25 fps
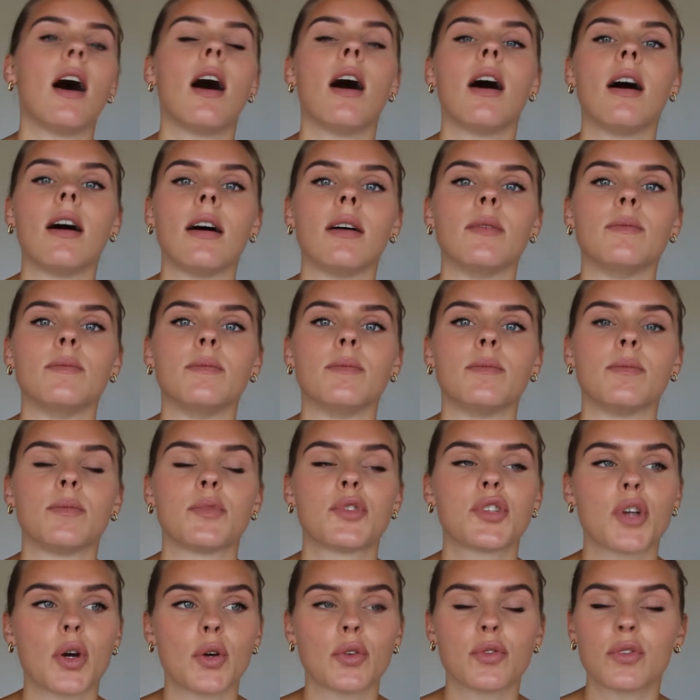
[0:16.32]
Um,
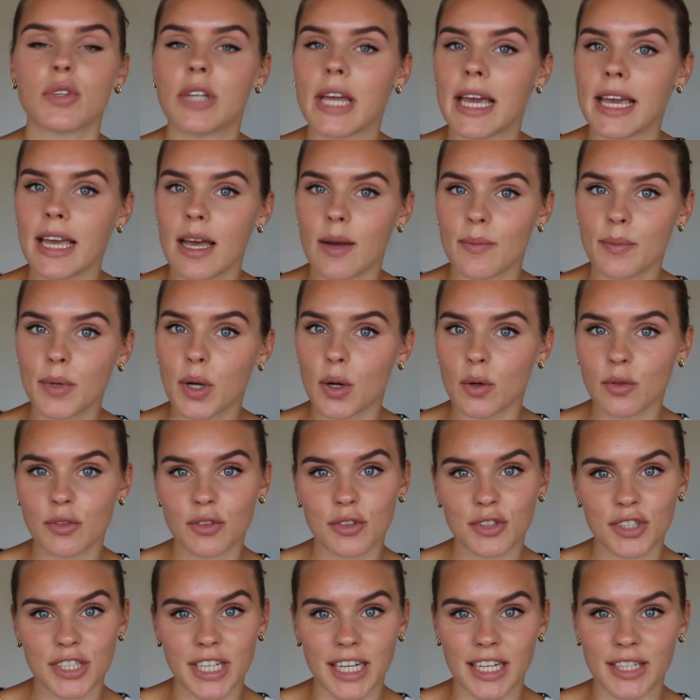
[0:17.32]
so today I'm going
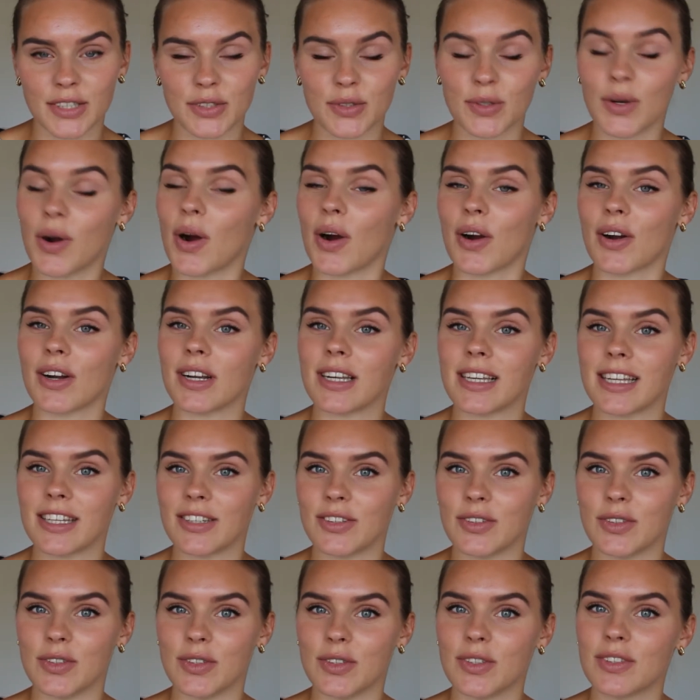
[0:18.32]
to share you our
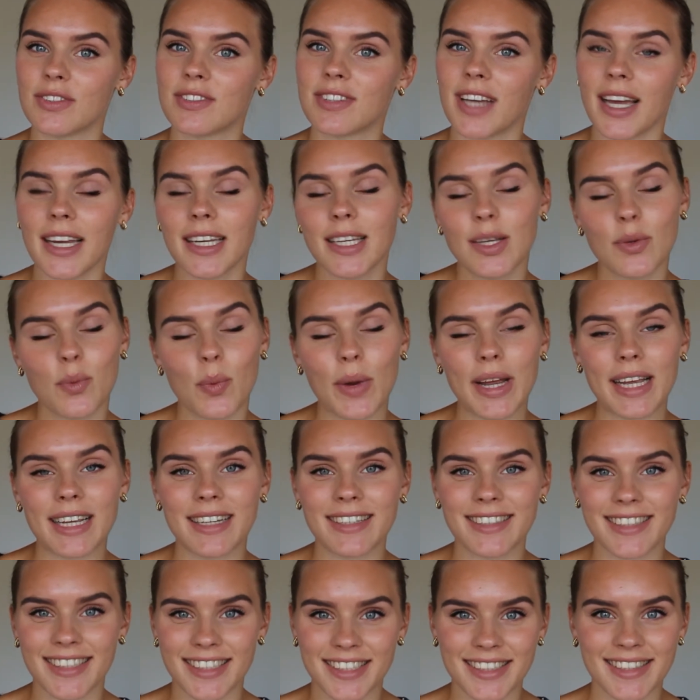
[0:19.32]
little tiny
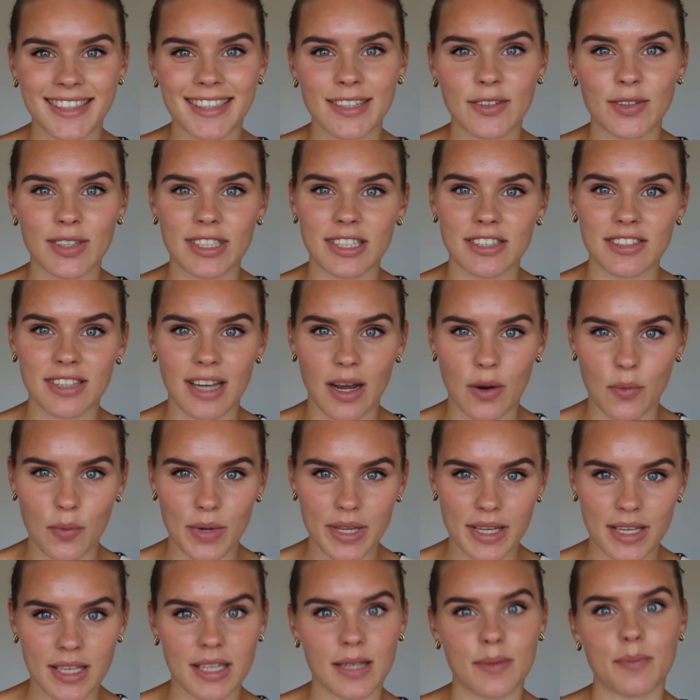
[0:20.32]
ways and secrets how
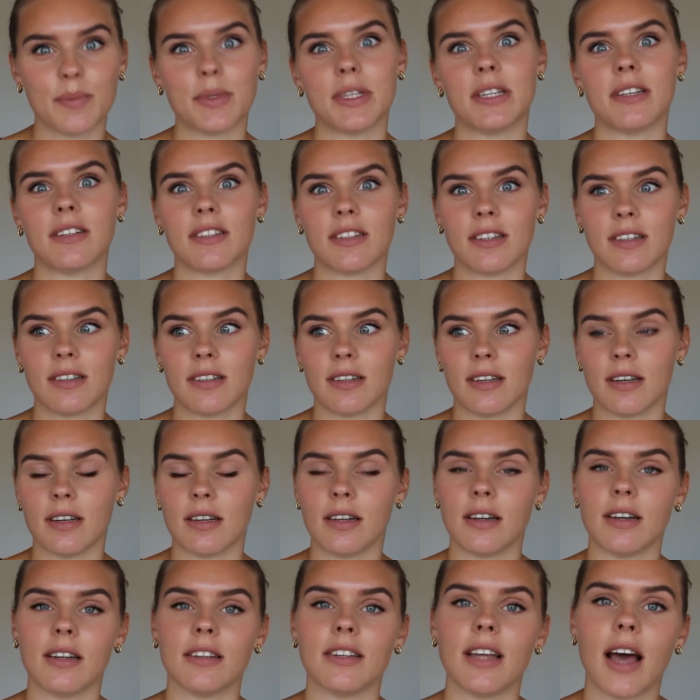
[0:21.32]
we keep the,
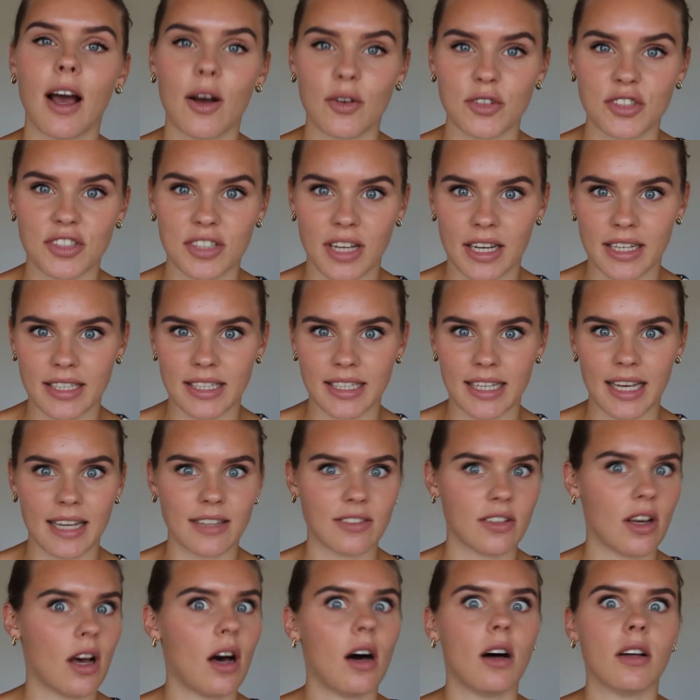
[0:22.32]
uh, the house tidy
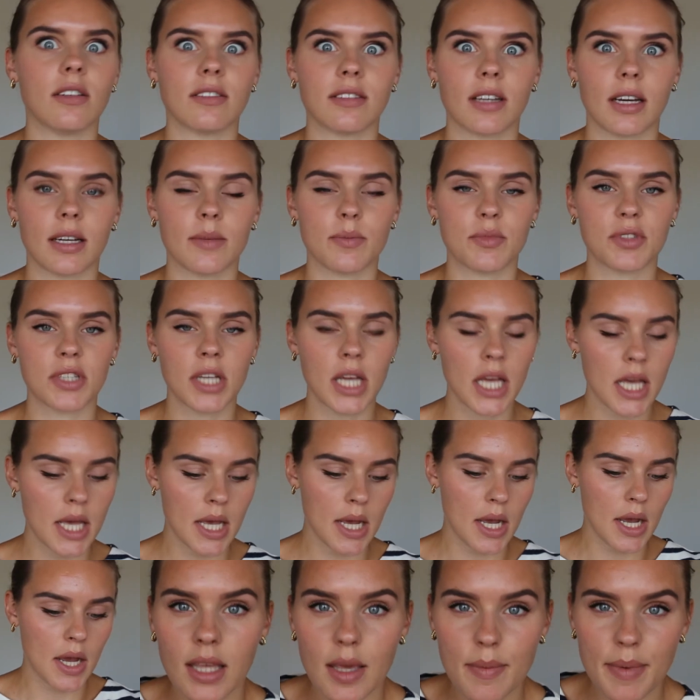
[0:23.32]
at all times.
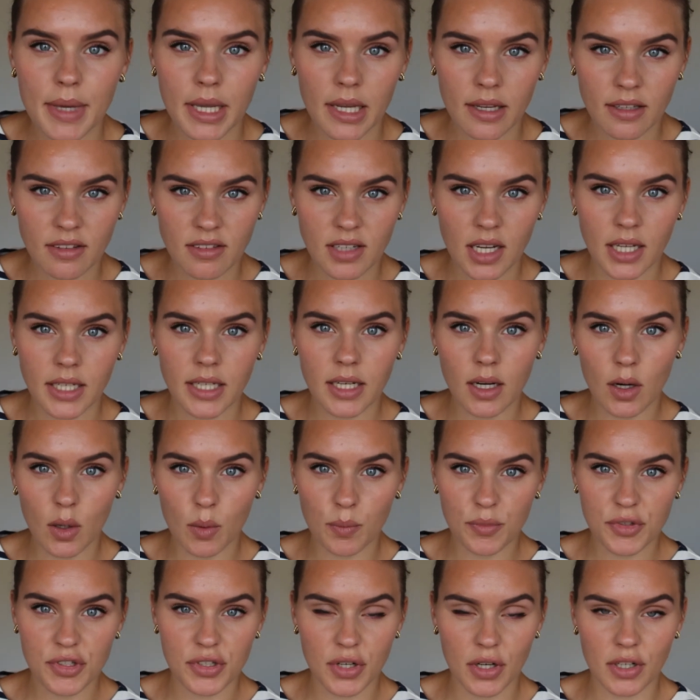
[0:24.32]
Keeping a tidy
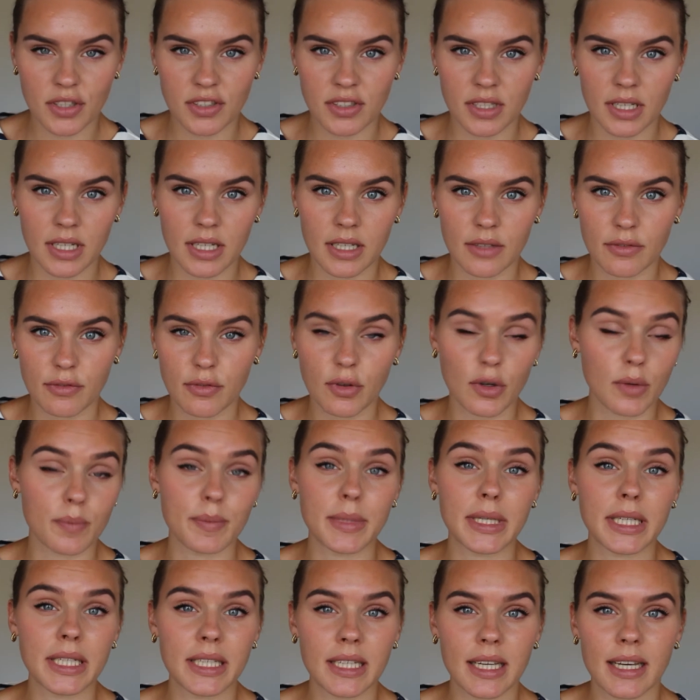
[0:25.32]
home starts for
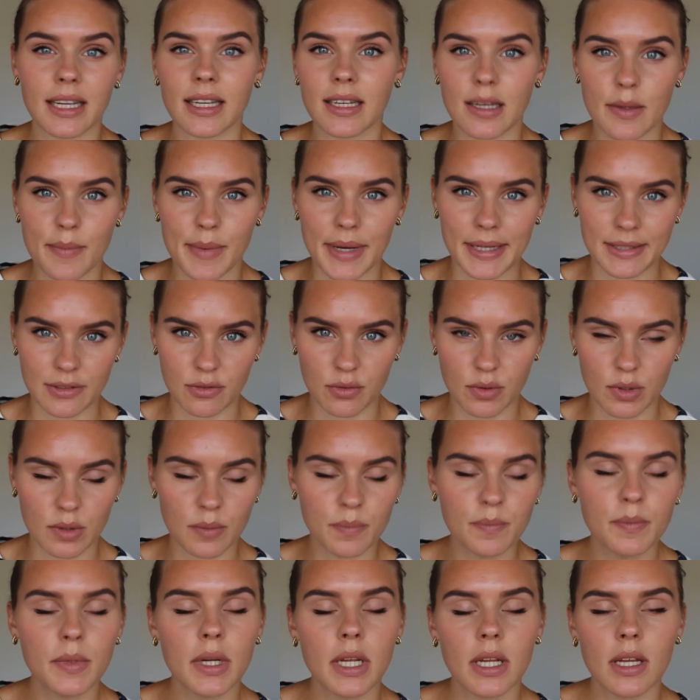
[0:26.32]
me in the
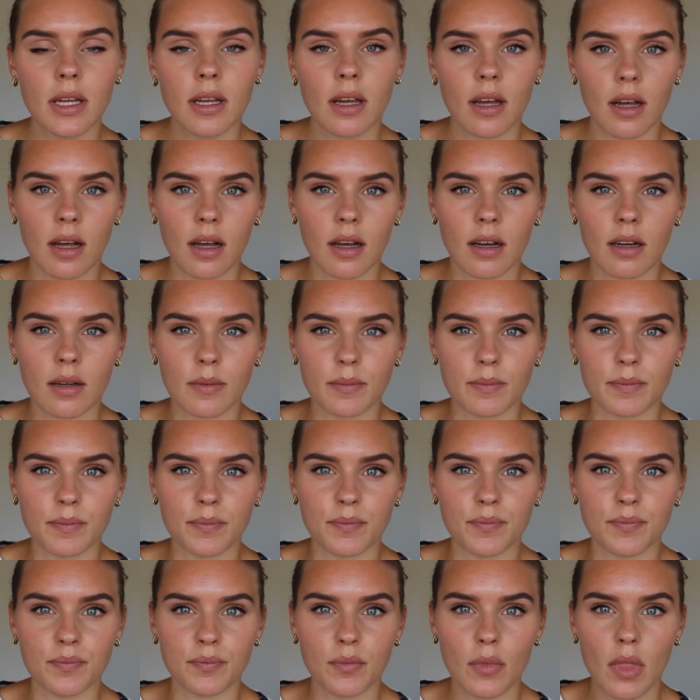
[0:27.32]
bedroom.
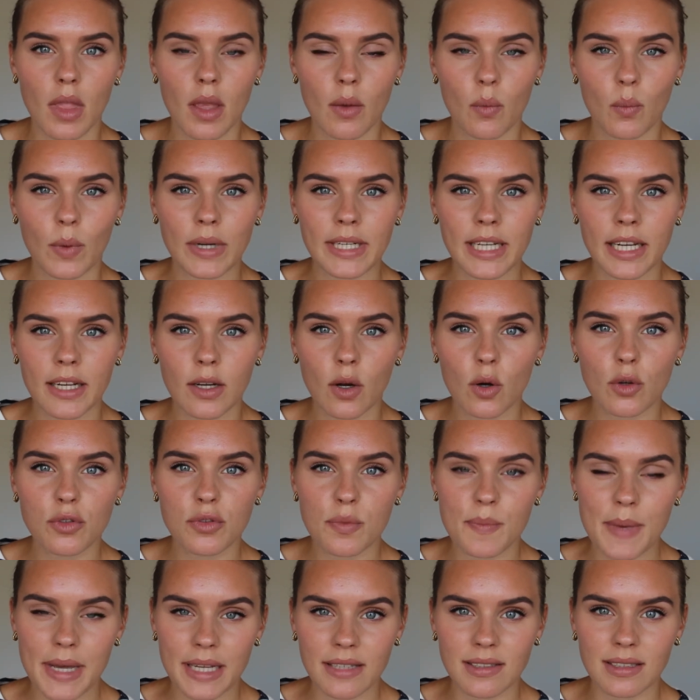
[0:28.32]
Um, when I go
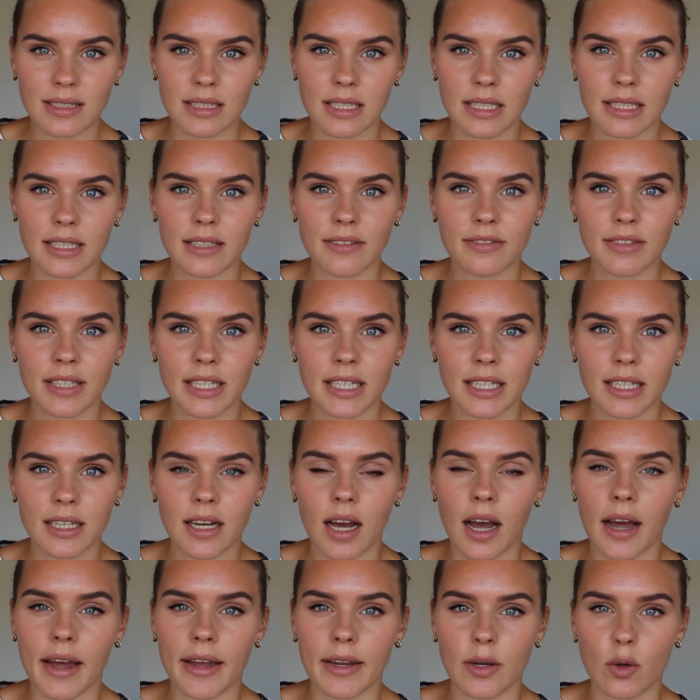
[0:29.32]
to bed in the evening,
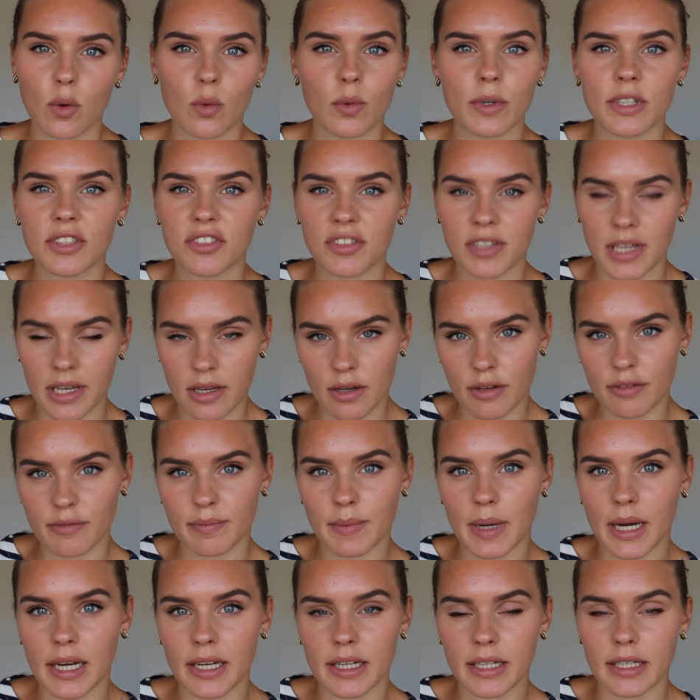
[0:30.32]
I always take off
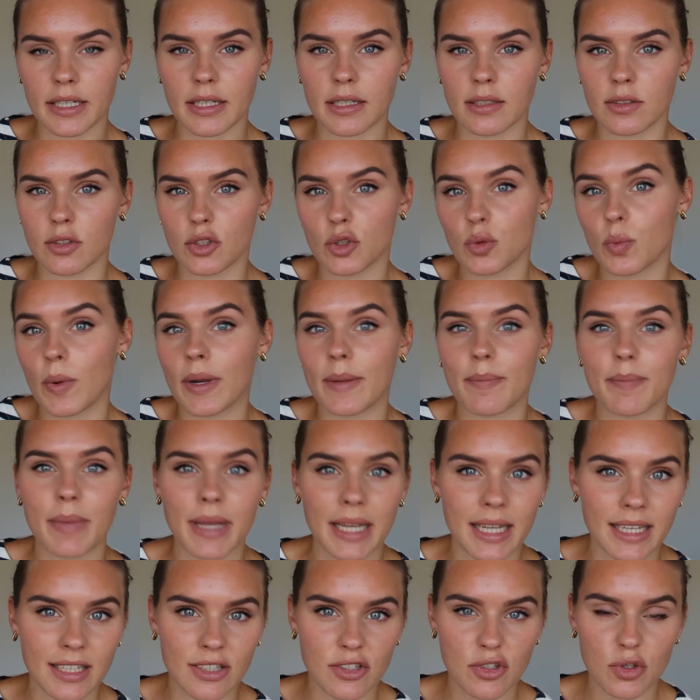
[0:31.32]
my
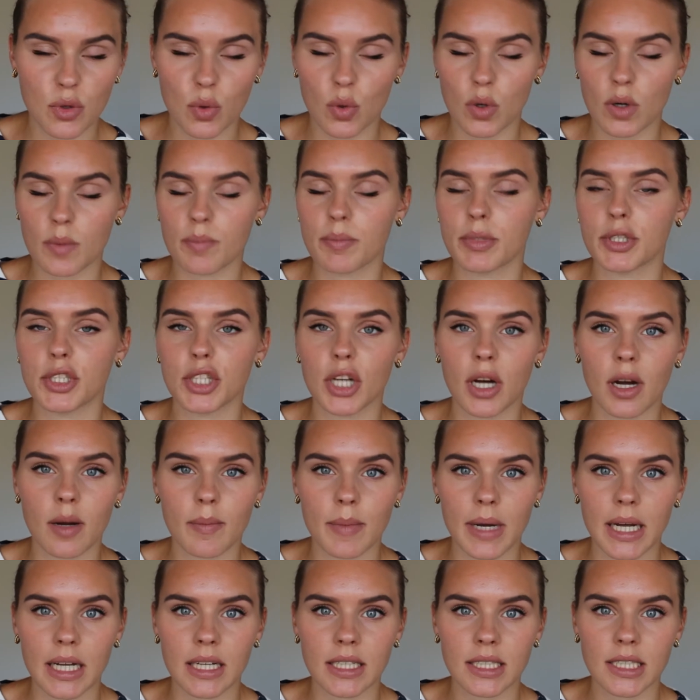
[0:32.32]
sweatpants or
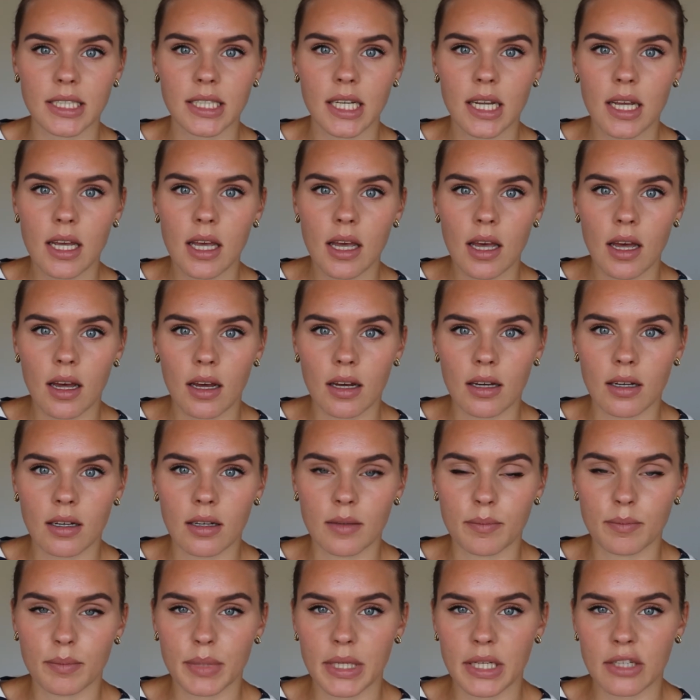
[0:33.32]
pajamas uh,
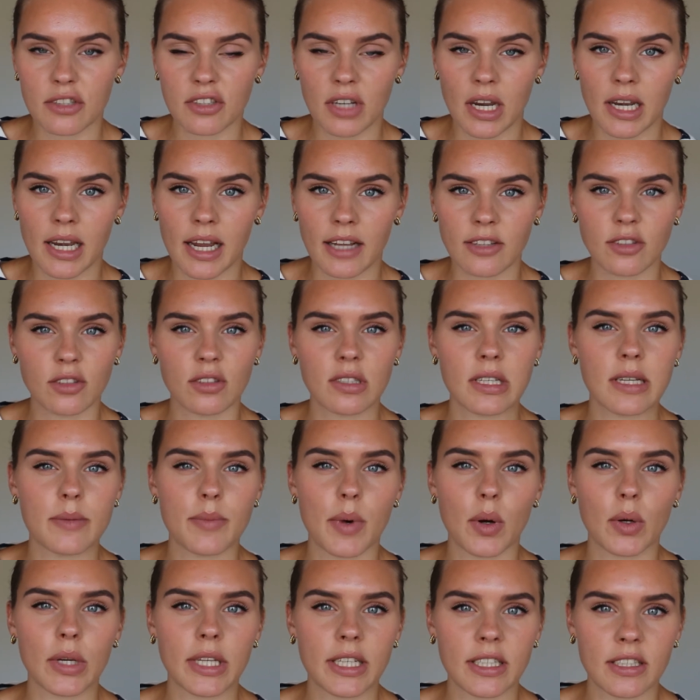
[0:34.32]
because I like to sleep
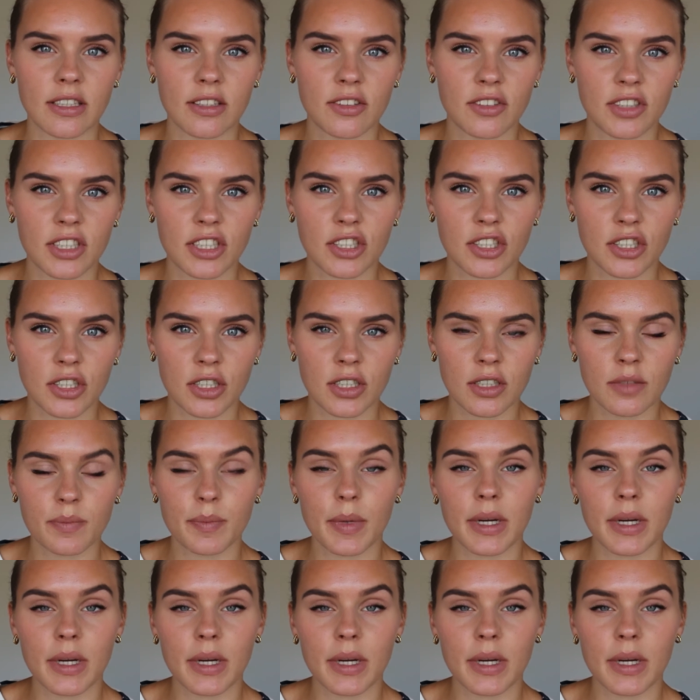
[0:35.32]
only in a t-shirt.